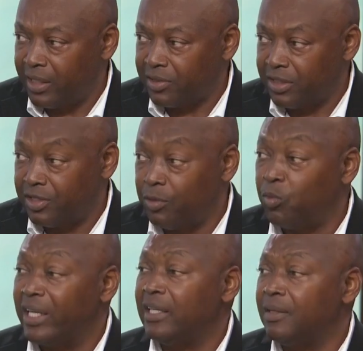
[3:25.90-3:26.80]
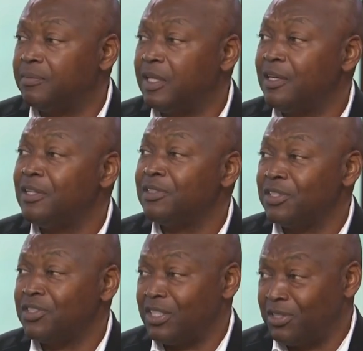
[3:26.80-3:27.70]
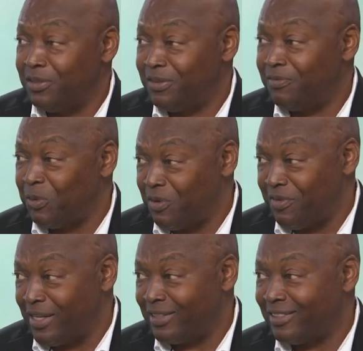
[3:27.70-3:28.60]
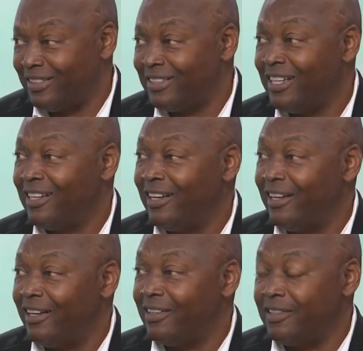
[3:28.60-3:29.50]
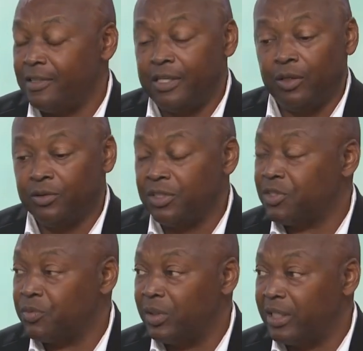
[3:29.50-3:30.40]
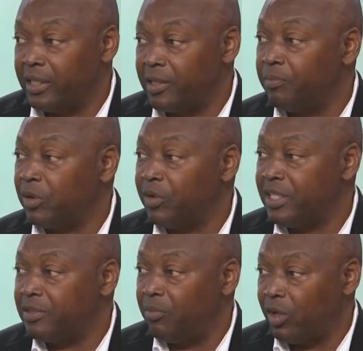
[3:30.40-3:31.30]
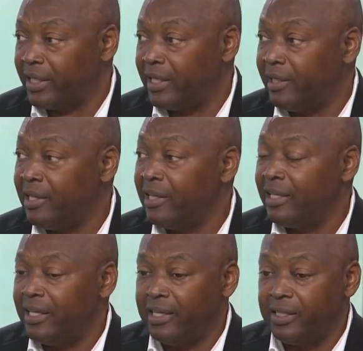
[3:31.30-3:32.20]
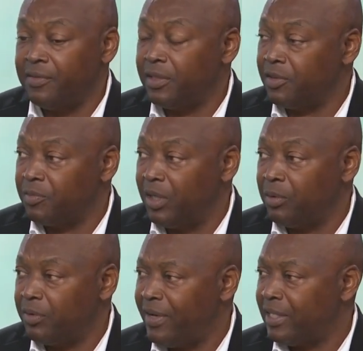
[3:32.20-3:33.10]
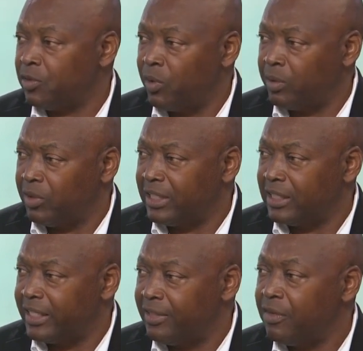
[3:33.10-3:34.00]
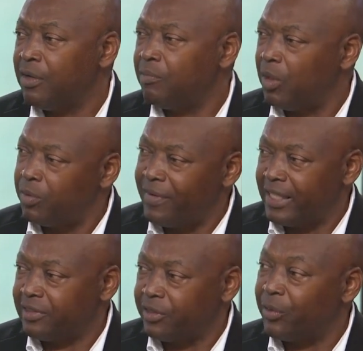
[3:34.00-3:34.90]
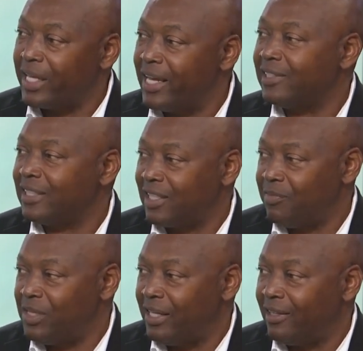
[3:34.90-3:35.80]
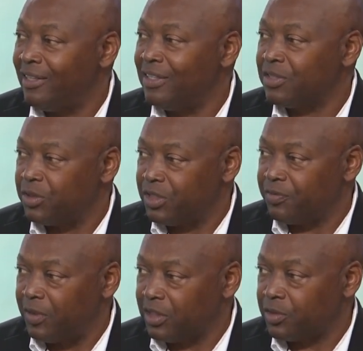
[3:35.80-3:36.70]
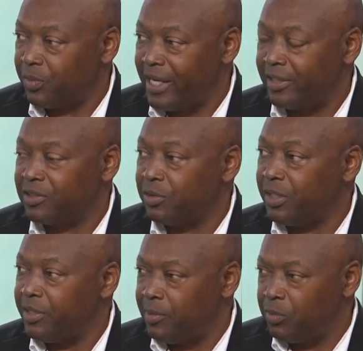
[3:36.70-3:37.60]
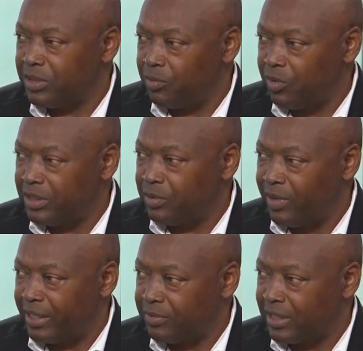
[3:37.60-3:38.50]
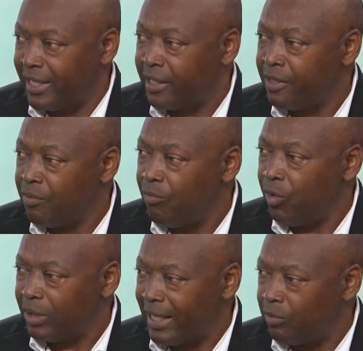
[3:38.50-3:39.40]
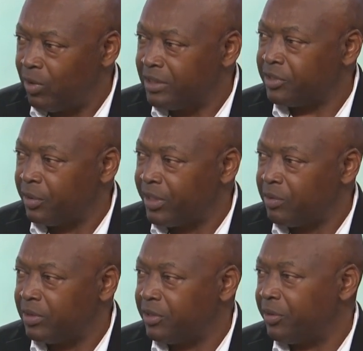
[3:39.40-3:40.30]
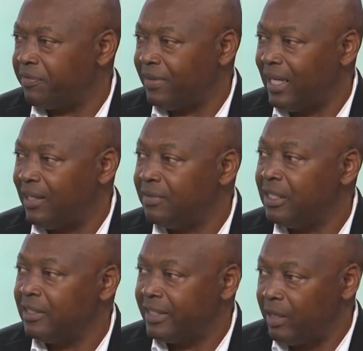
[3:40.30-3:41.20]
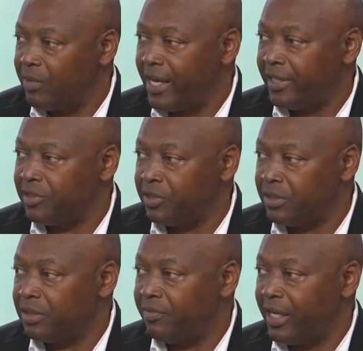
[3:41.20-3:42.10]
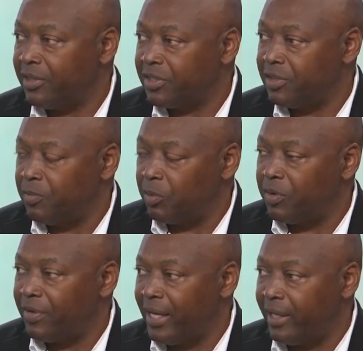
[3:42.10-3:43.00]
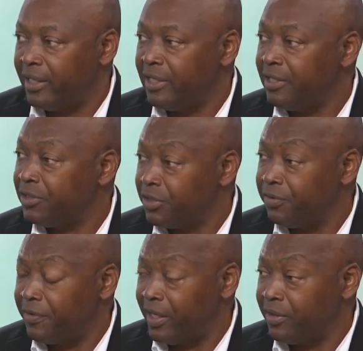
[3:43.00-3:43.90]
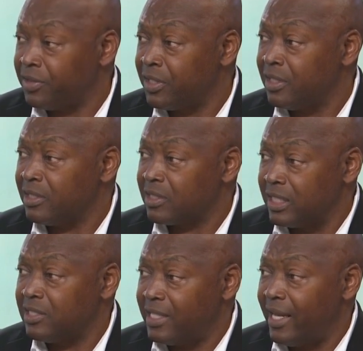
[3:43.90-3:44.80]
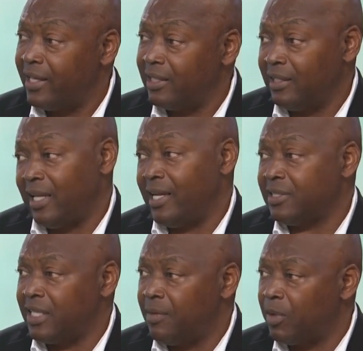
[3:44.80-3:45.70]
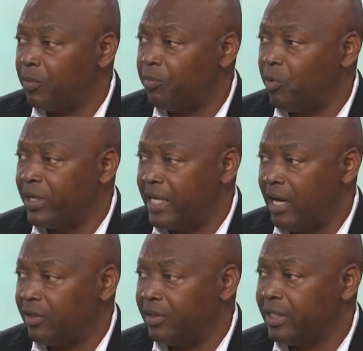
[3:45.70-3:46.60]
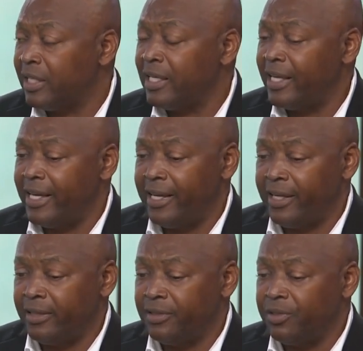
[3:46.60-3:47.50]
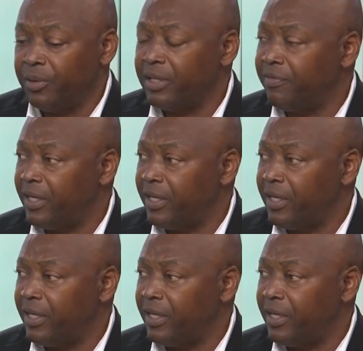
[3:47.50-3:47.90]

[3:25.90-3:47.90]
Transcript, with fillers: vacancies. It went up to 604 vacancies. Wow. And, you know, this is really an employees market. And even this month, we've had 21 to leave, but we've had 38 to come in. So it's fluctuating. So the number wasn't 120. It was like more like 130, 135 that we had in terms of vacancies. But we've had two fairs since that last time I reported out on it. And during